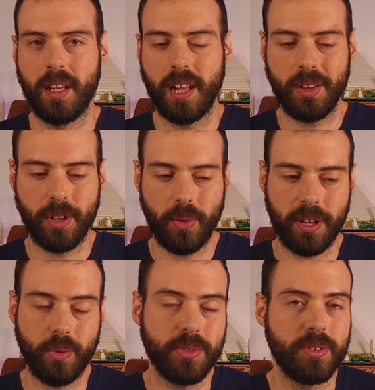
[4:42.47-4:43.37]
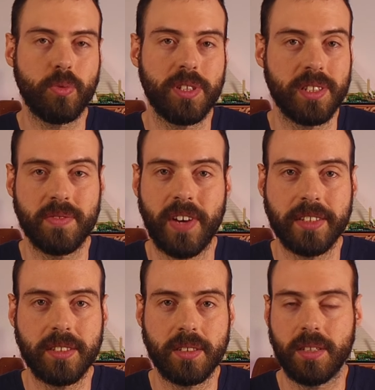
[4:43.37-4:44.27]
Although I wouldn't really
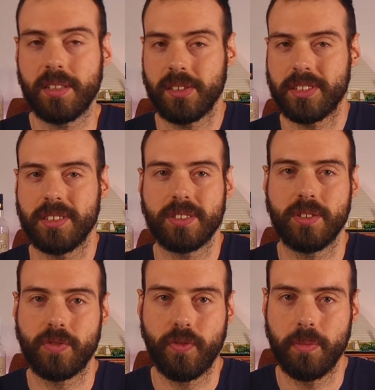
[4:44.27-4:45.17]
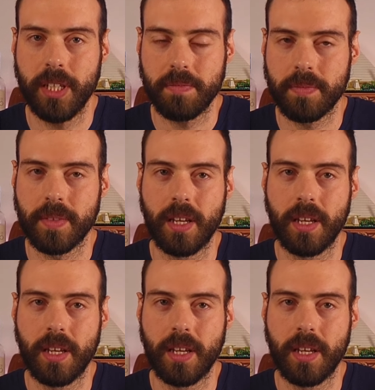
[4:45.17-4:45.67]
advise it, at least it's not for me.